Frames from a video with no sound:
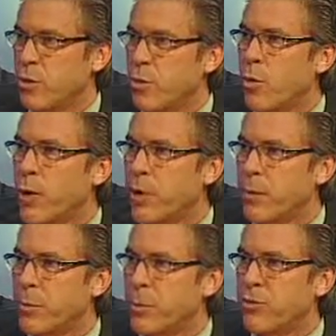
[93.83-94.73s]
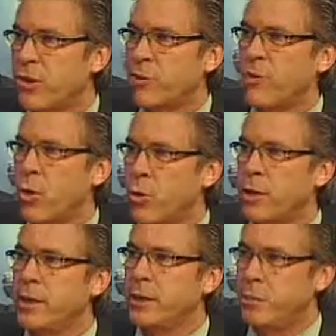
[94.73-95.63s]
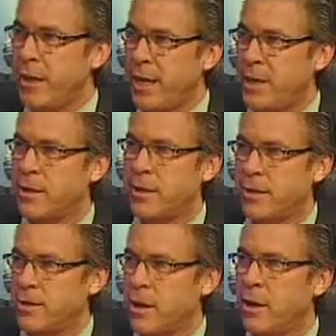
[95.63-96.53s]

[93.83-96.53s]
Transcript: are 100% totally dependent